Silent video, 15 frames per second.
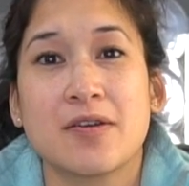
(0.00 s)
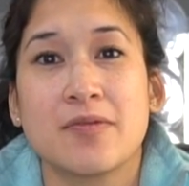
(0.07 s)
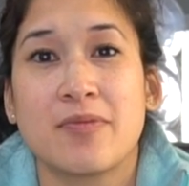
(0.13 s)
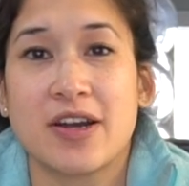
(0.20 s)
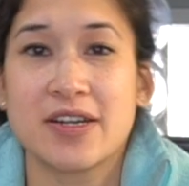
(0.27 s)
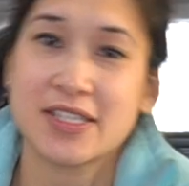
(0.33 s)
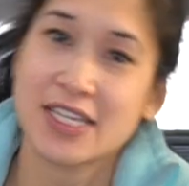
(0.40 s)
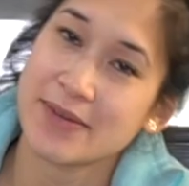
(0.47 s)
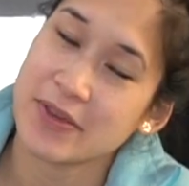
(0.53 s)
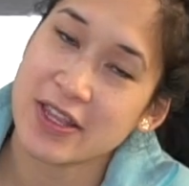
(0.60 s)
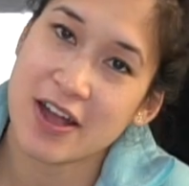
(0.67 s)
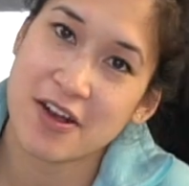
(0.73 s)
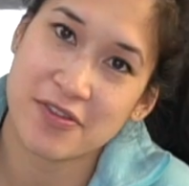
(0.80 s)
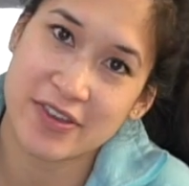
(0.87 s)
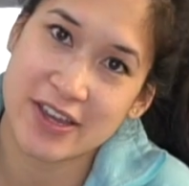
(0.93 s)
part-time in
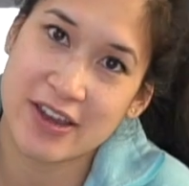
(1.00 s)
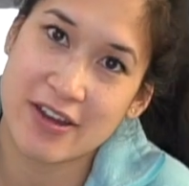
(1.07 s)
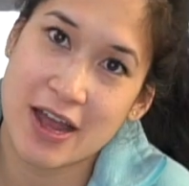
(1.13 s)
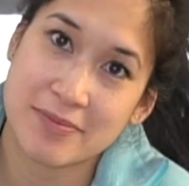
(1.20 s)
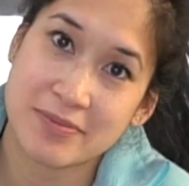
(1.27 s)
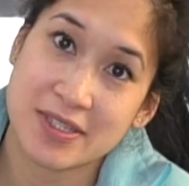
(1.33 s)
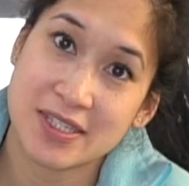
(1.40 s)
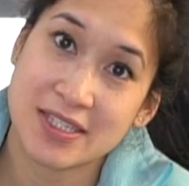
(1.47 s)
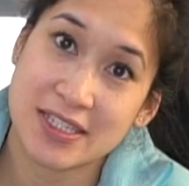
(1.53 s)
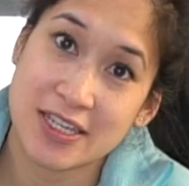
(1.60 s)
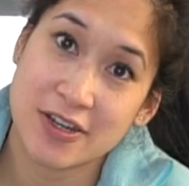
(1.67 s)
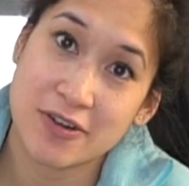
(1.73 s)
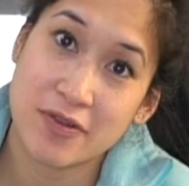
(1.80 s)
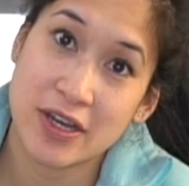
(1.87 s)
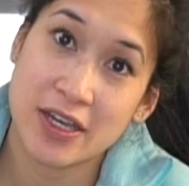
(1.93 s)
healthcare. I'm
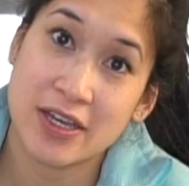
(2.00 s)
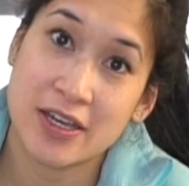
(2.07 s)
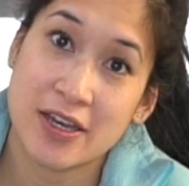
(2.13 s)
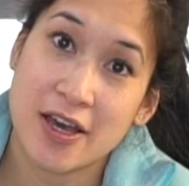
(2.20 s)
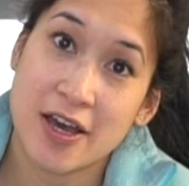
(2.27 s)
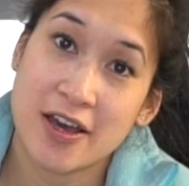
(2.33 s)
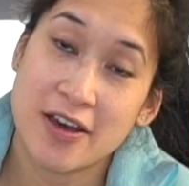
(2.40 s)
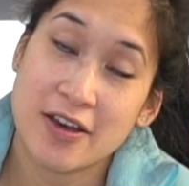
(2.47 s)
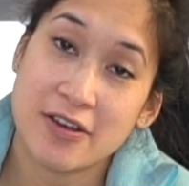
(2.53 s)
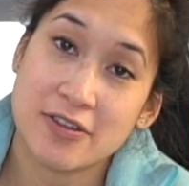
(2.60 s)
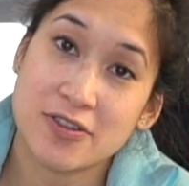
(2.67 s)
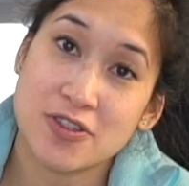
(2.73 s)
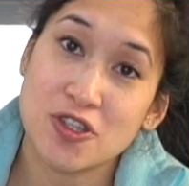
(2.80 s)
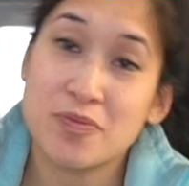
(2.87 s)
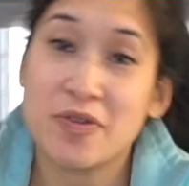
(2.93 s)
still
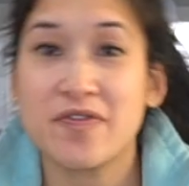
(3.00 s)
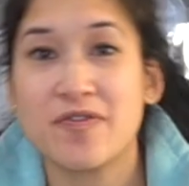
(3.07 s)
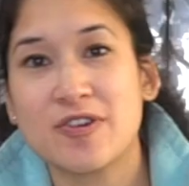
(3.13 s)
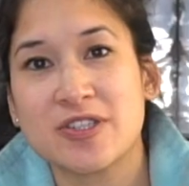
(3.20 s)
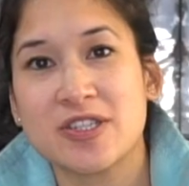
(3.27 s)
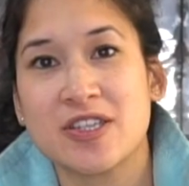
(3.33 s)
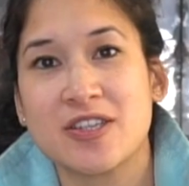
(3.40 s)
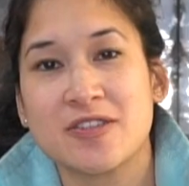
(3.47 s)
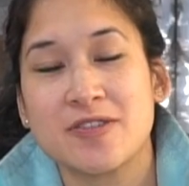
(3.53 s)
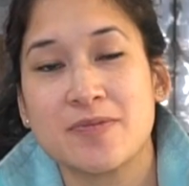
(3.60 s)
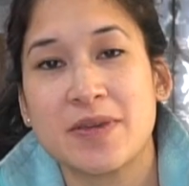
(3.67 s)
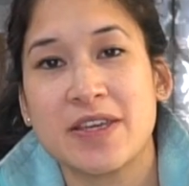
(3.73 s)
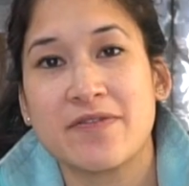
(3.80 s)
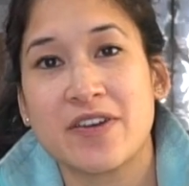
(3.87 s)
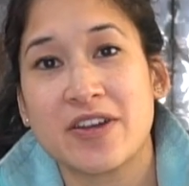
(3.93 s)
super fortunate to
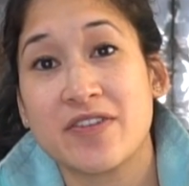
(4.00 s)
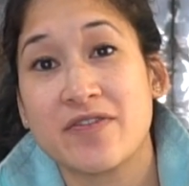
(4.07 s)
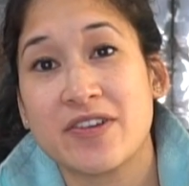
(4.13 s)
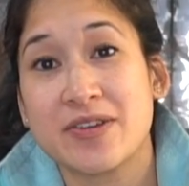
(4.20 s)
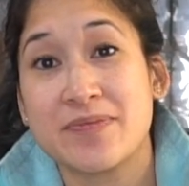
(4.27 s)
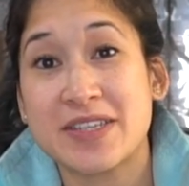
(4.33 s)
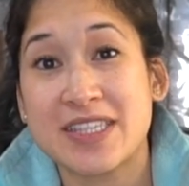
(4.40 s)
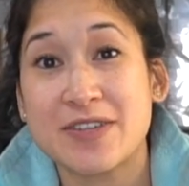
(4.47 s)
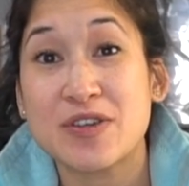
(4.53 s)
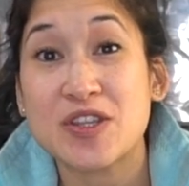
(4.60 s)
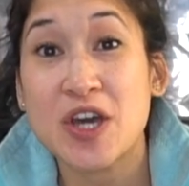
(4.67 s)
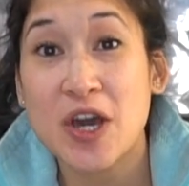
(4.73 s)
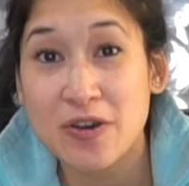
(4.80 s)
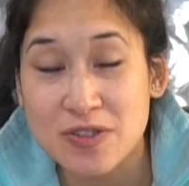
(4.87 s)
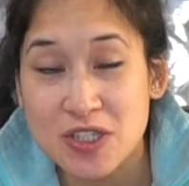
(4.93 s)
be very, very busy with
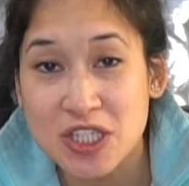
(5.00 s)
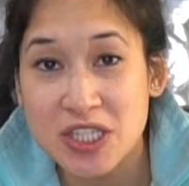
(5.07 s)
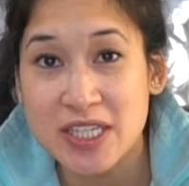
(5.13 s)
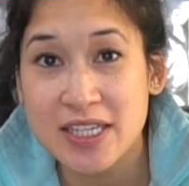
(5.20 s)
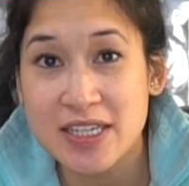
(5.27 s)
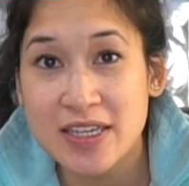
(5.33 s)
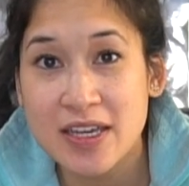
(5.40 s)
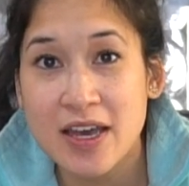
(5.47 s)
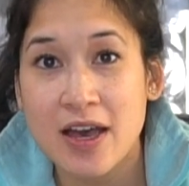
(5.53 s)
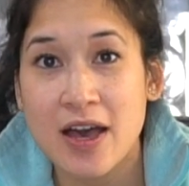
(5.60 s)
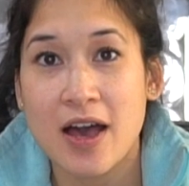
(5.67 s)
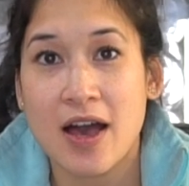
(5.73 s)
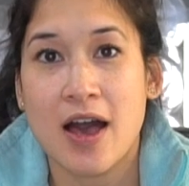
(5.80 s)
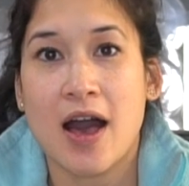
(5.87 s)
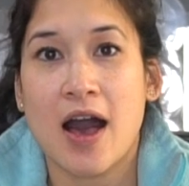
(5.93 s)
coaching,
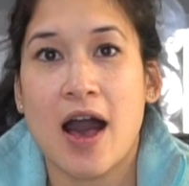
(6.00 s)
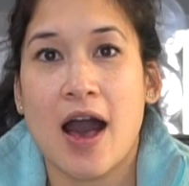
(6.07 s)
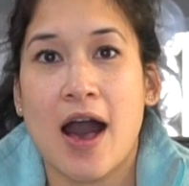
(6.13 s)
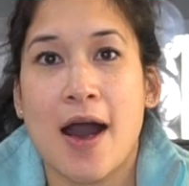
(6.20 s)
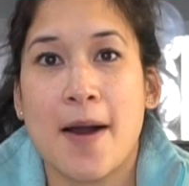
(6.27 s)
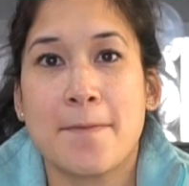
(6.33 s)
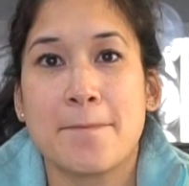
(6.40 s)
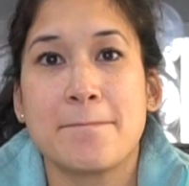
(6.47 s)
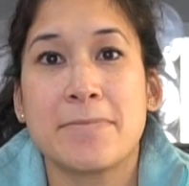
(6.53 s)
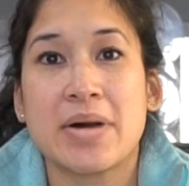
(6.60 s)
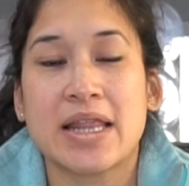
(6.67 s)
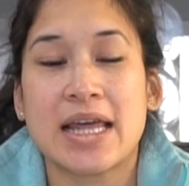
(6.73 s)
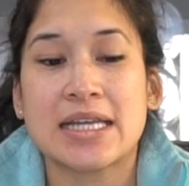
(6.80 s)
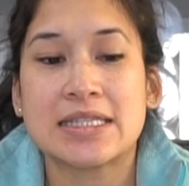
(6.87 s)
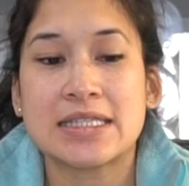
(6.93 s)

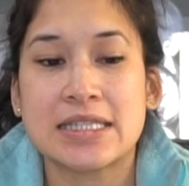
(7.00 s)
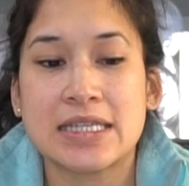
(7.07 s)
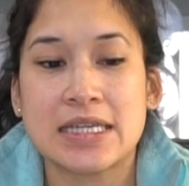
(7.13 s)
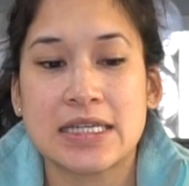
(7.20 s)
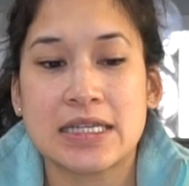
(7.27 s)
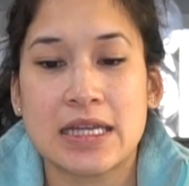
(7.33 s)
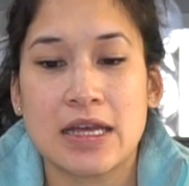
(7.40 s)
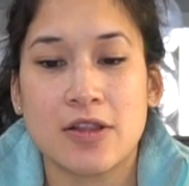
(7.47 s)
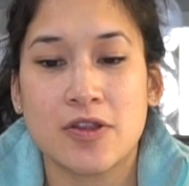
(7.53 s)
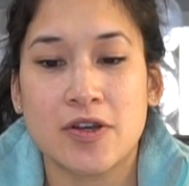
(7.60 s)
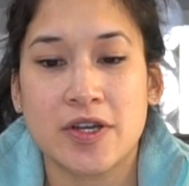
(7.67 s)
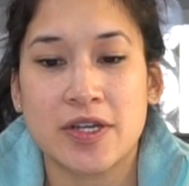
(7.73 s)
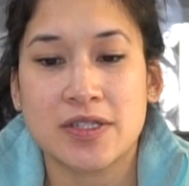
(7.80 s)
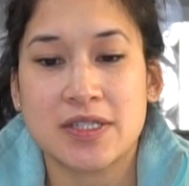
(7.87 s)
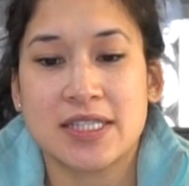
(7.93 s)
but I did
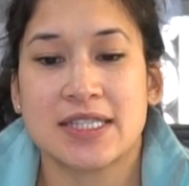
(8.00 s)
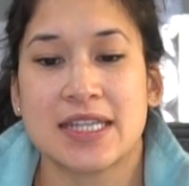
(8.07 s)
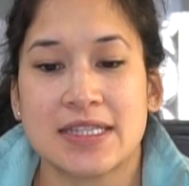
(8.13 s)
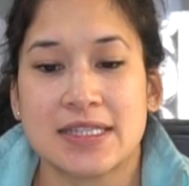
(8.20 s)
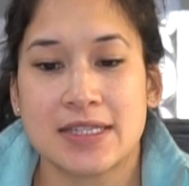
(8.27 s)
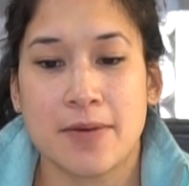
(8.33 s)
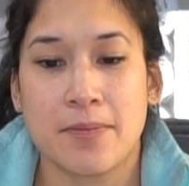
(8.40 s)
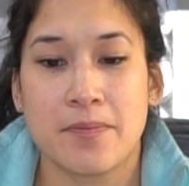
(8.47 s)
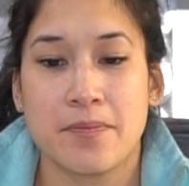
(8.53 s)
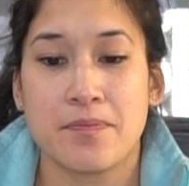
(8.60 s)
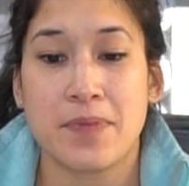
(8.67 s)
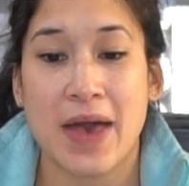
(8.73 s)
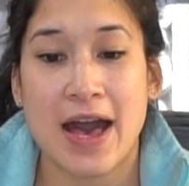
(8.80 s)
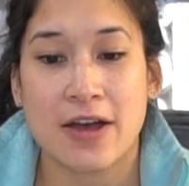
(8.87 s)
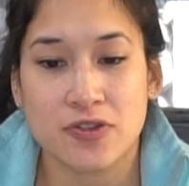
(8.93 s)
learn to set some
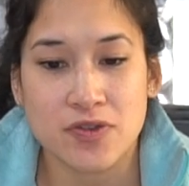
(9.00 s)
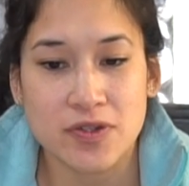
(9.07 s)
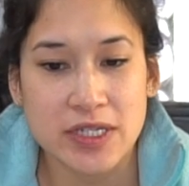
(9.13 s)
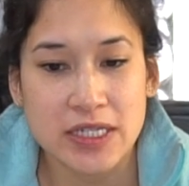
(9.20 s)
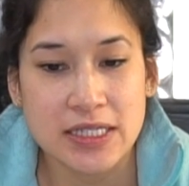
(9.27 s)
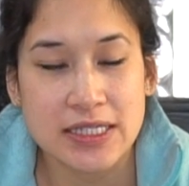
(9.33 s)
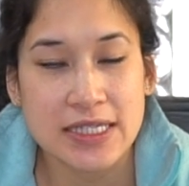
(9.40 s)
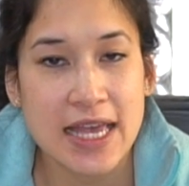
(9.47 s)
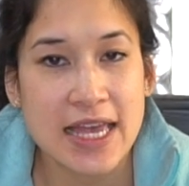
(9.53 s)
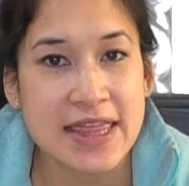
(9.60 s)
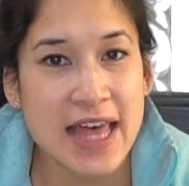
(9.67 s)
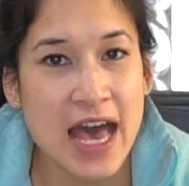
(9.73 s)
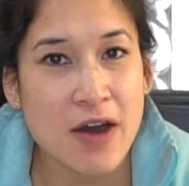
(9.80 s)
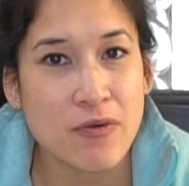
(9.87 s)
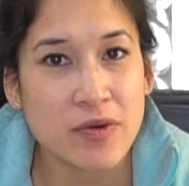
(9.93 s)
boundaries, and
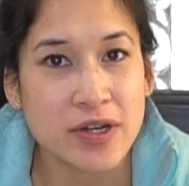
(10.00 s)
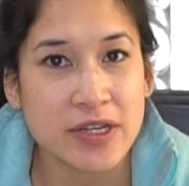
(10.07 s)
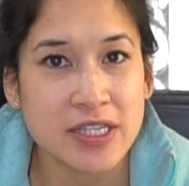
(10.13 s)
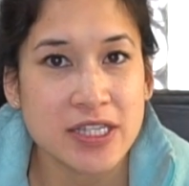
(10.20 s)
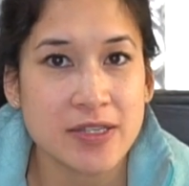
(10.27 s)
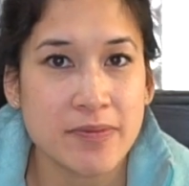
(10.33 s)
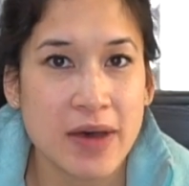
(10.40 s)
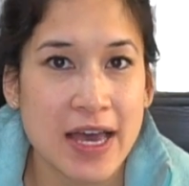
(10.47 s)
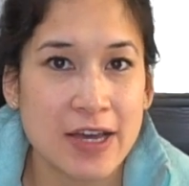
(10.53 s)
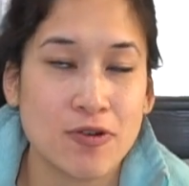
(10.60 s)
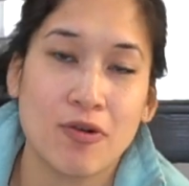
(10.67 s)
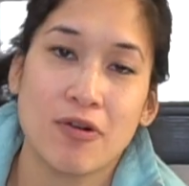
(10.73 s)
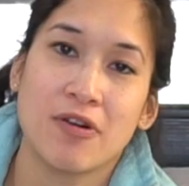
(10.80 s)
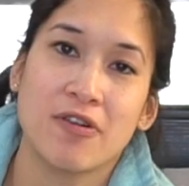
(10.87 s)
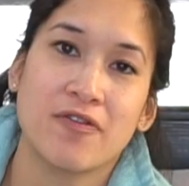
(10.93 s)
that was my
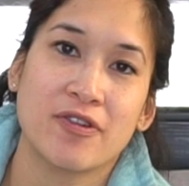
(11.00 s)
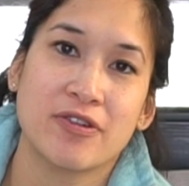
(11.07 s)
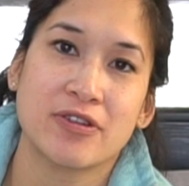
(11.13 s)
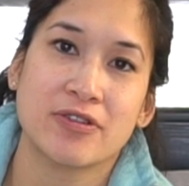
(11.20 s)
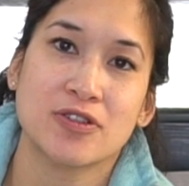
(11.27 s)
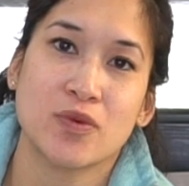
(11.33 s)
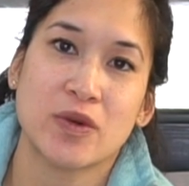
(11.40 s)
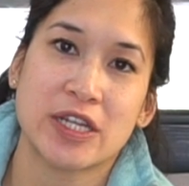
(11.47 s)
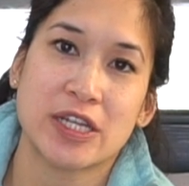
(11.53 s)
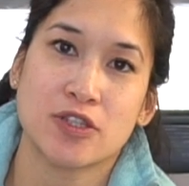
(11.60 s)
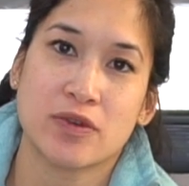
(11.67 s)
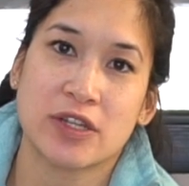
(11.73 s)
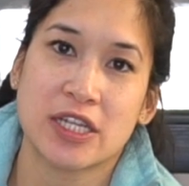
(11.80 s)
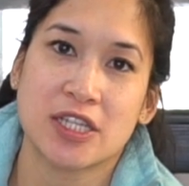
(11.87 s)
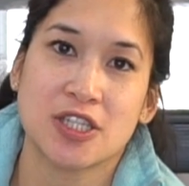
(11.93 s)
goal for
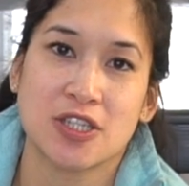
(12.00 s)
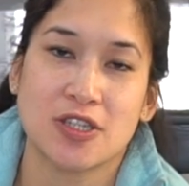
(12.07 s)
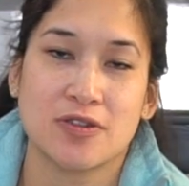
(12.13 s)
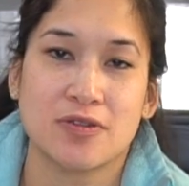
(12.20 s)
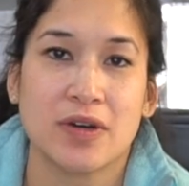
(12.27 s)
2022.